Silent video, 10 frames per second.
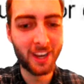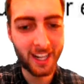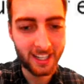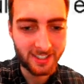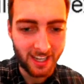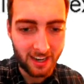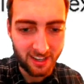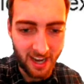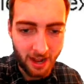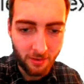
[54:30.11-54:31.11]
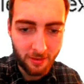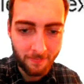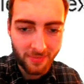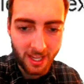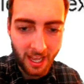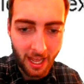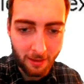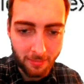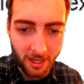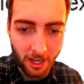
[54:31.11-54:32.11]
It gets sent down
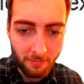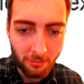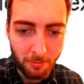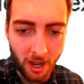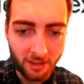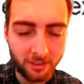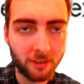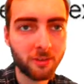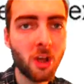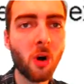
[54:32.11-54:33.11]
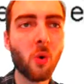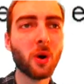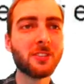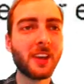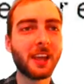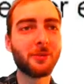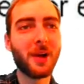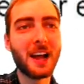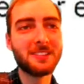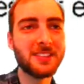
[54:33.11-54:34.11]
and becomes positive. Or it's like it
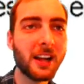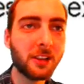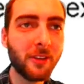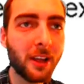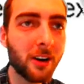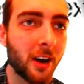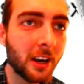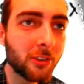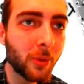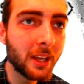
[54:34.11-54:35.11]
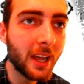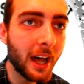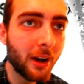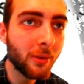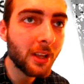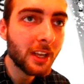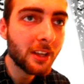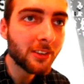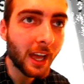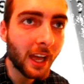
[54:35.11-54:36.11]
rides the elevator on its way down.
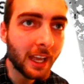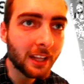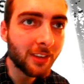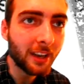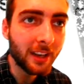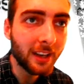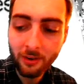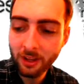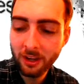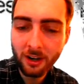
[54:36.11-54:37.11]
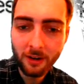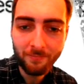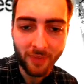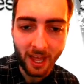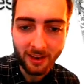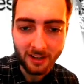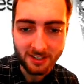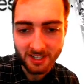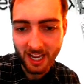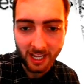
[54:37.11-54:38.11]
This guy gets sent down here and
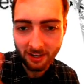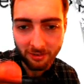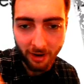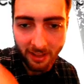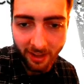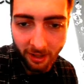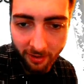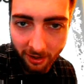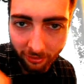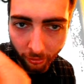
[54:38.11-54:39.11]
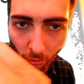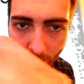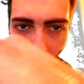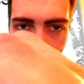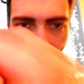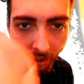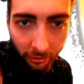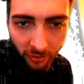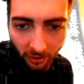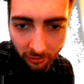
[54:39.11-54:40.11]
its ticket to ride the elevator is like, okay, you got to
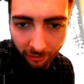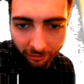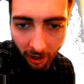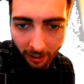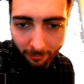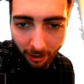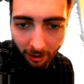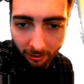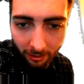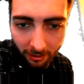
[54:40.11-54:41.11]
change your sign, man.